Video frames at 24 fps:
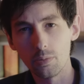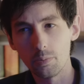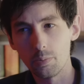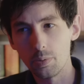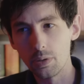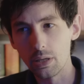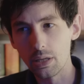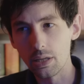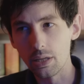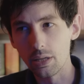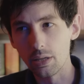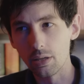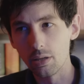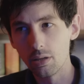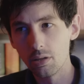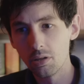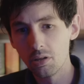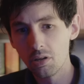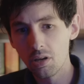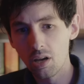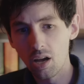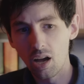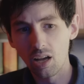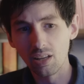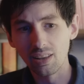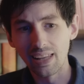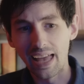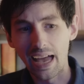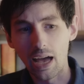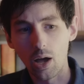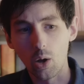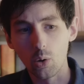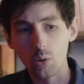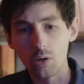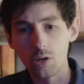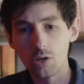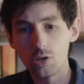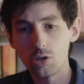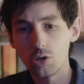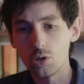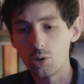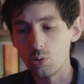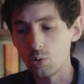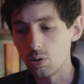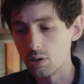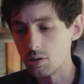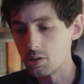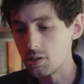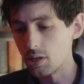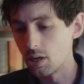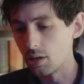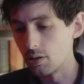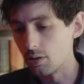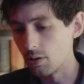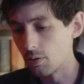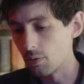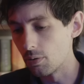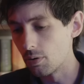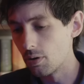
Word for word: be allowed to continue.